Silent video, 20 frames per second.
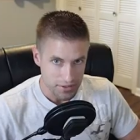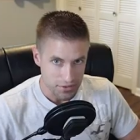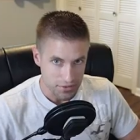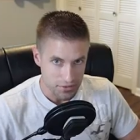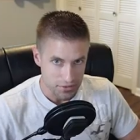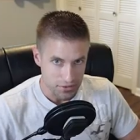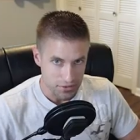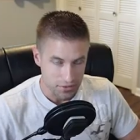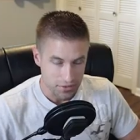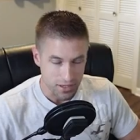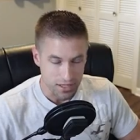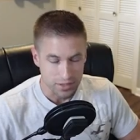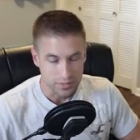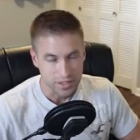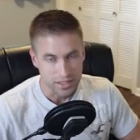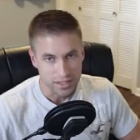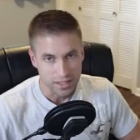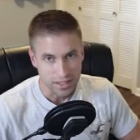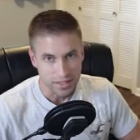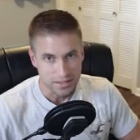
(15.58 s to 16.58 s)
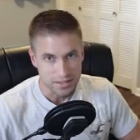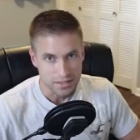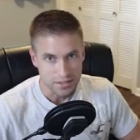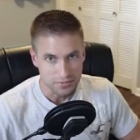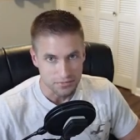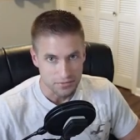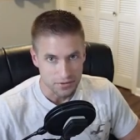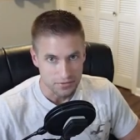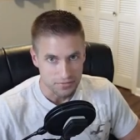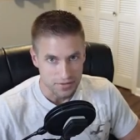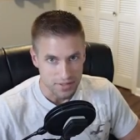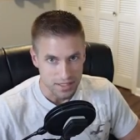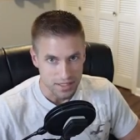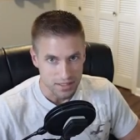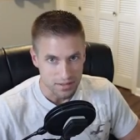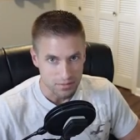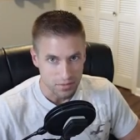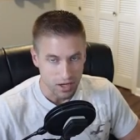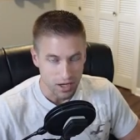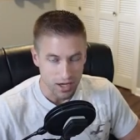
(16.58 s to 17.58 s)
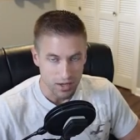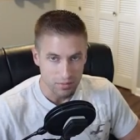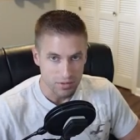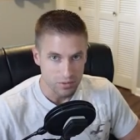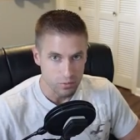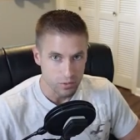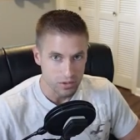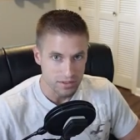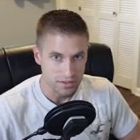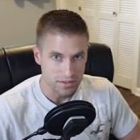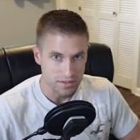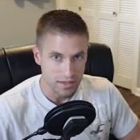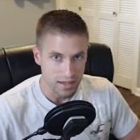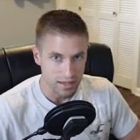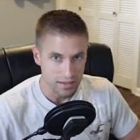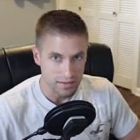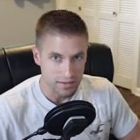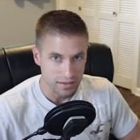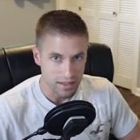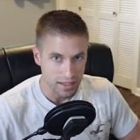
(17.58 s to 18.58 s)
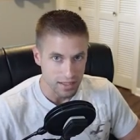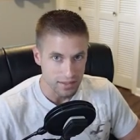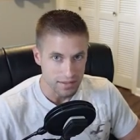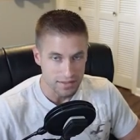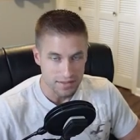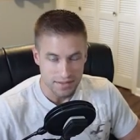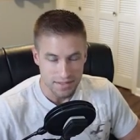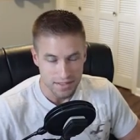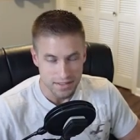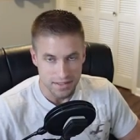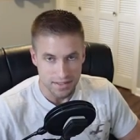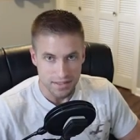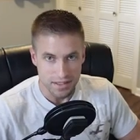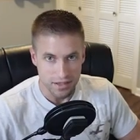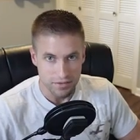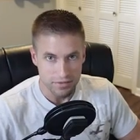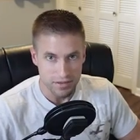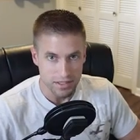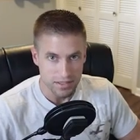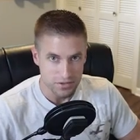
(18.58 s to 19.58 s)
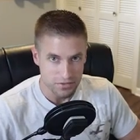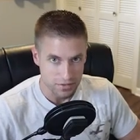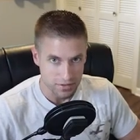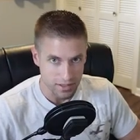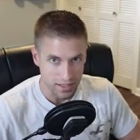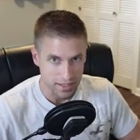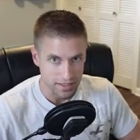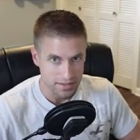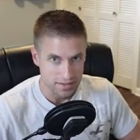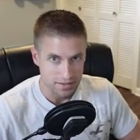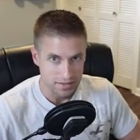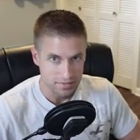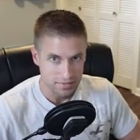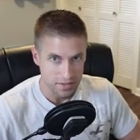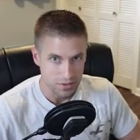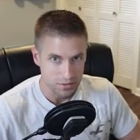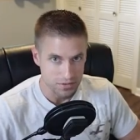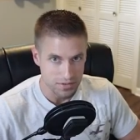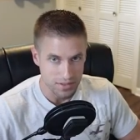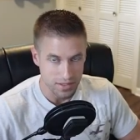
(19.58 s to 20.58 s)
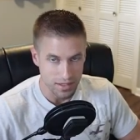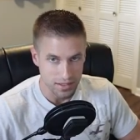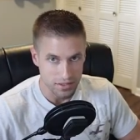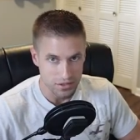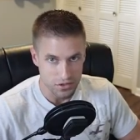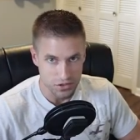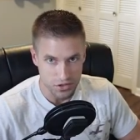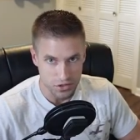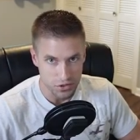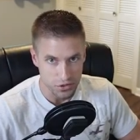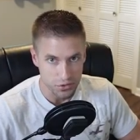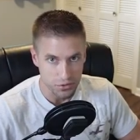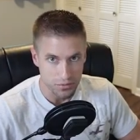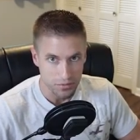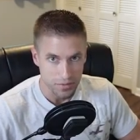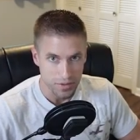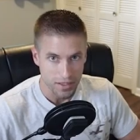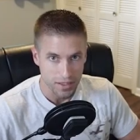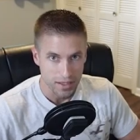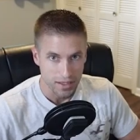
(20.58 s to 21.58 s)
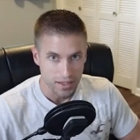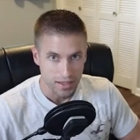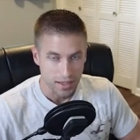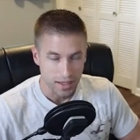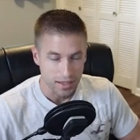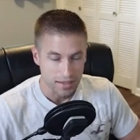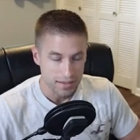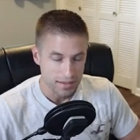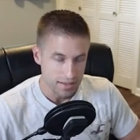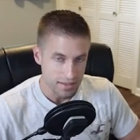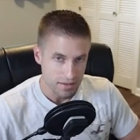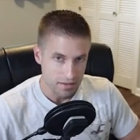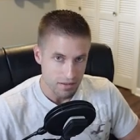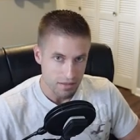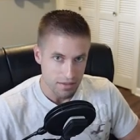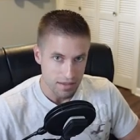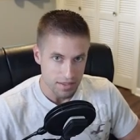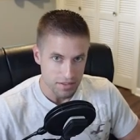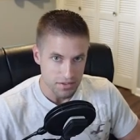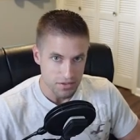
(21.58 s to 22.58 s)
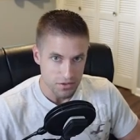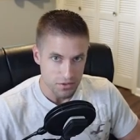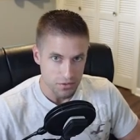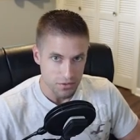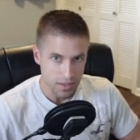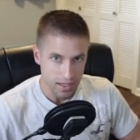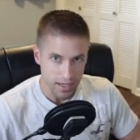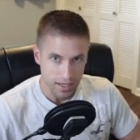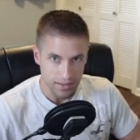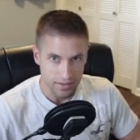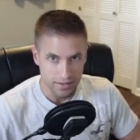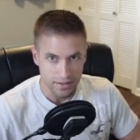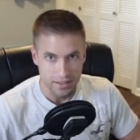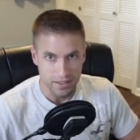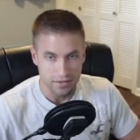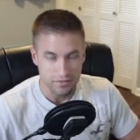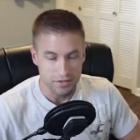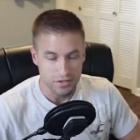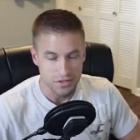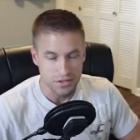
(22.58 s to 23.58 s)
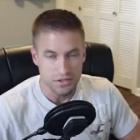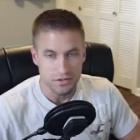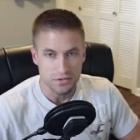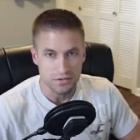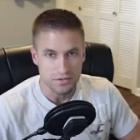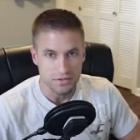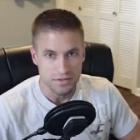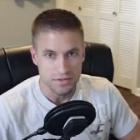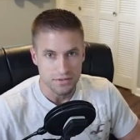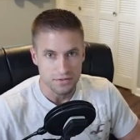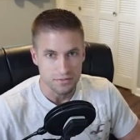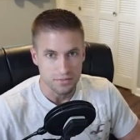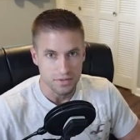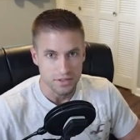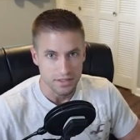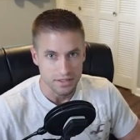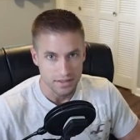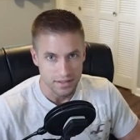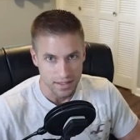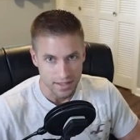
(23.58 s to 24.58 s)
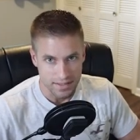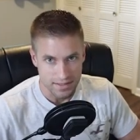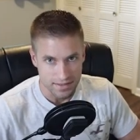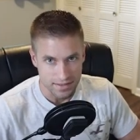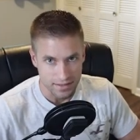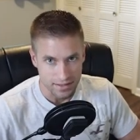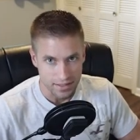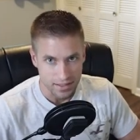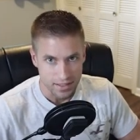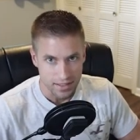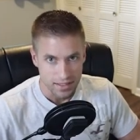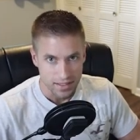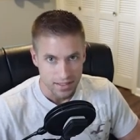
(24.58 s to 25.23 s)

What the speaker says: to Deuteronomy 18:15, Muhammad was not a descendant of the Israelites. He was not a Jew, and he didn't think too highly of the Jews, to put it nicely.